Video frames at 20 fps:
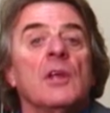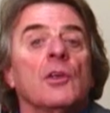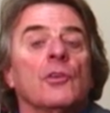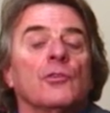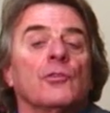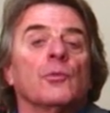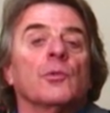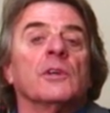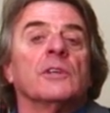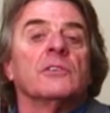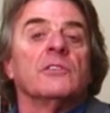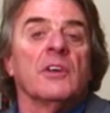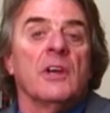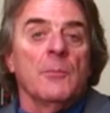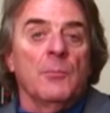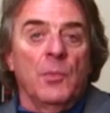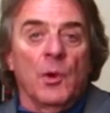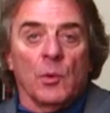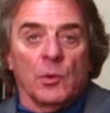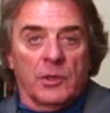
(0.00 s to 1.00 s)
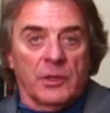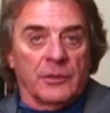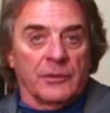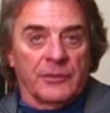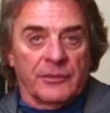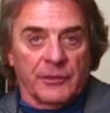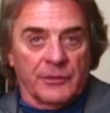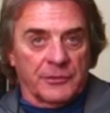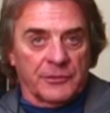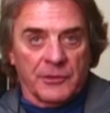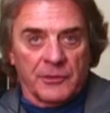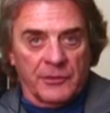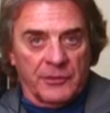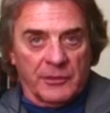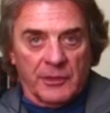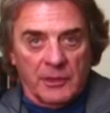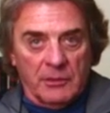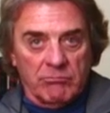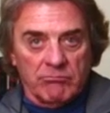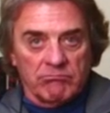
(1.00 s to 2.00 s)
Swing tempo
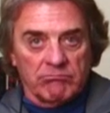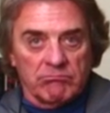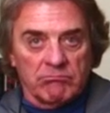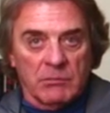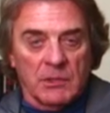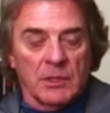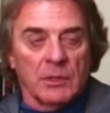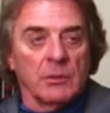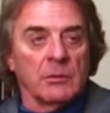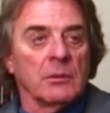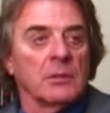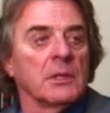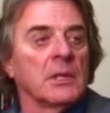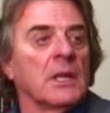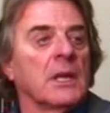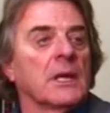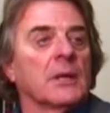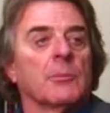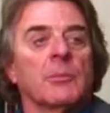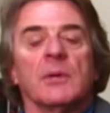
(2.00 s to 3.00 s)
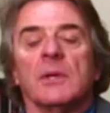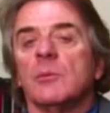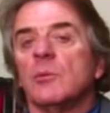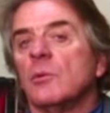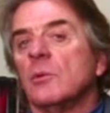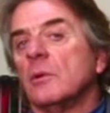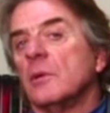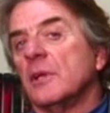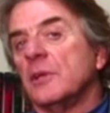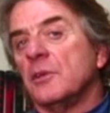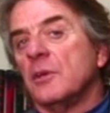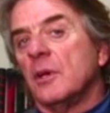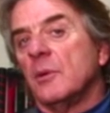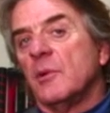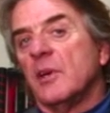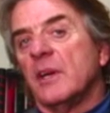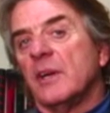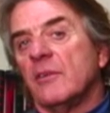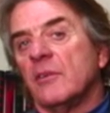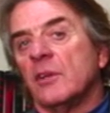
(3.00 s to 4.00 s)
consistency. A lot of people end up
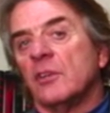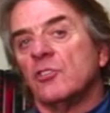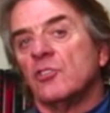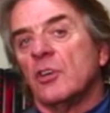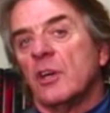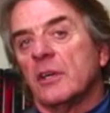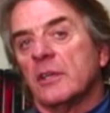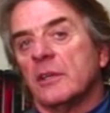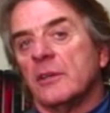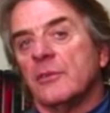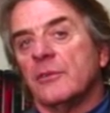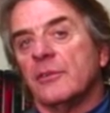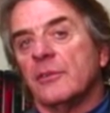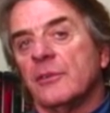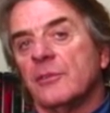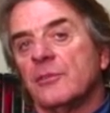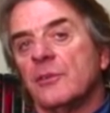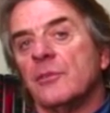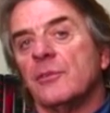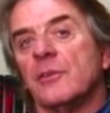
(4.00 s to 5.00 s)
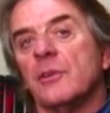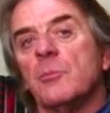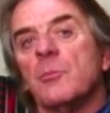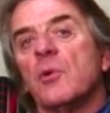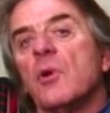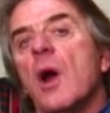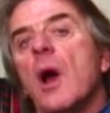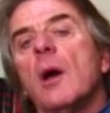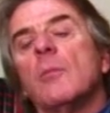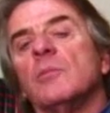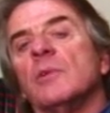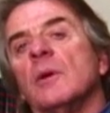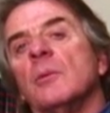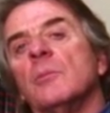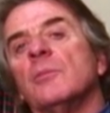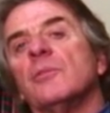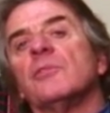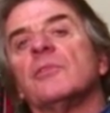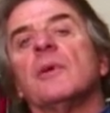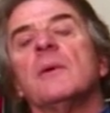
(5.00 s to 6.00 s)
having shot consistency
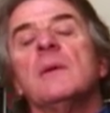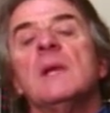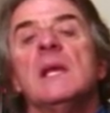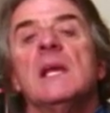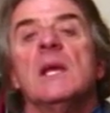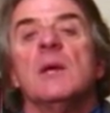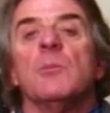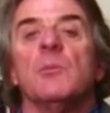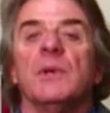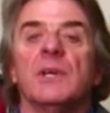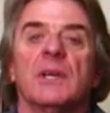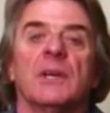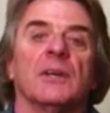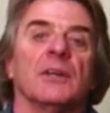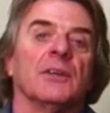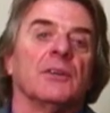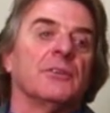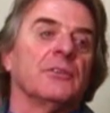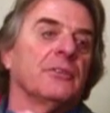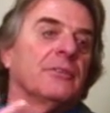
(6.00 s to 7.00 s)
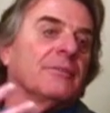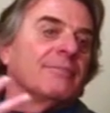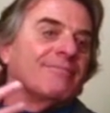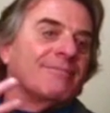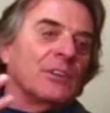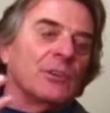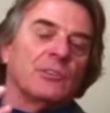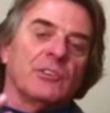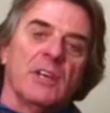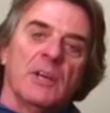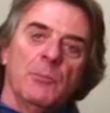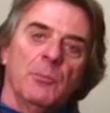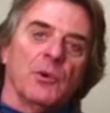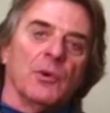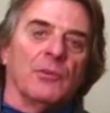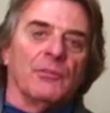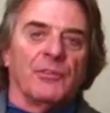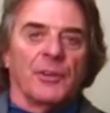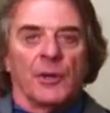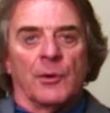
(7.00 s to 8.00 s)
problems because their
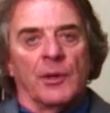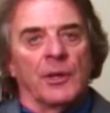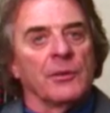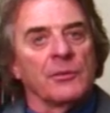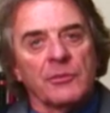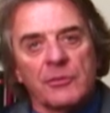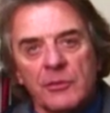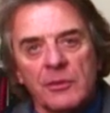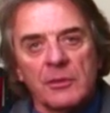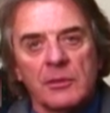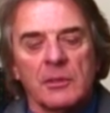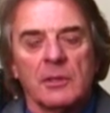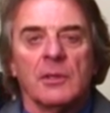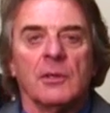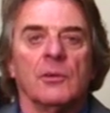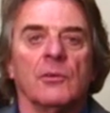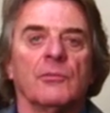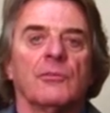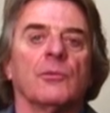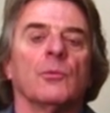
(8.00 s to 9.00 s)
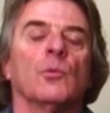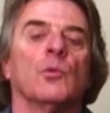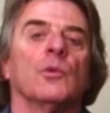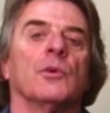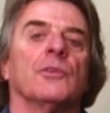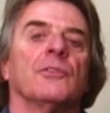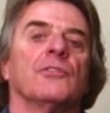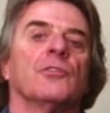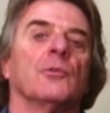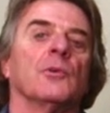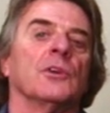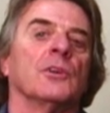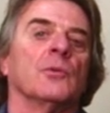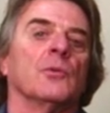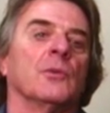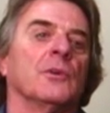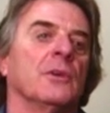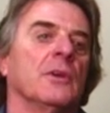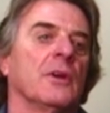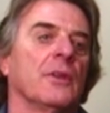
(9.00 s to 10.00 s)
tempo varies, from one swing
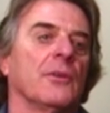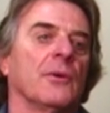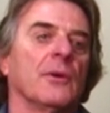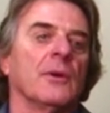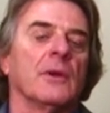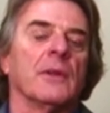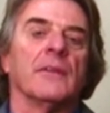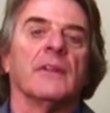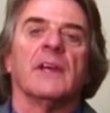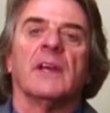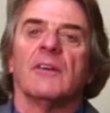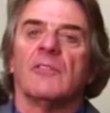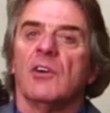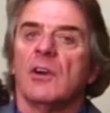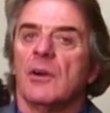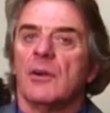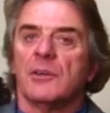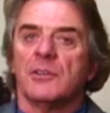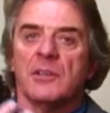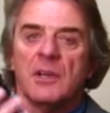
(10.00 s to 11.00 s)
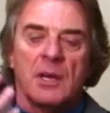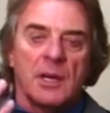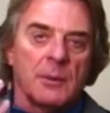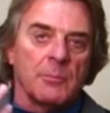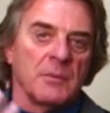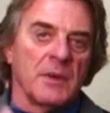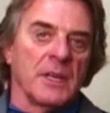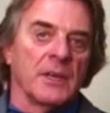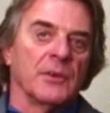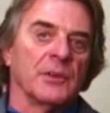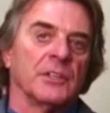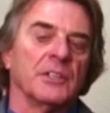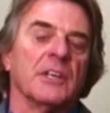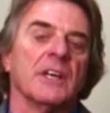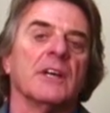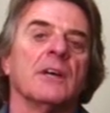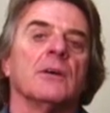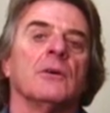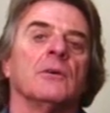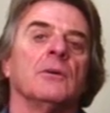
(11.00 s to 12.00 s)
to another, and they have a hard time nailing
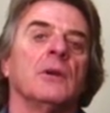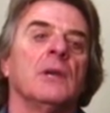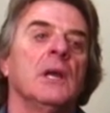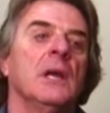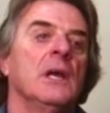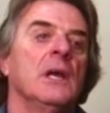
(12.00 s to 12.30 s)
down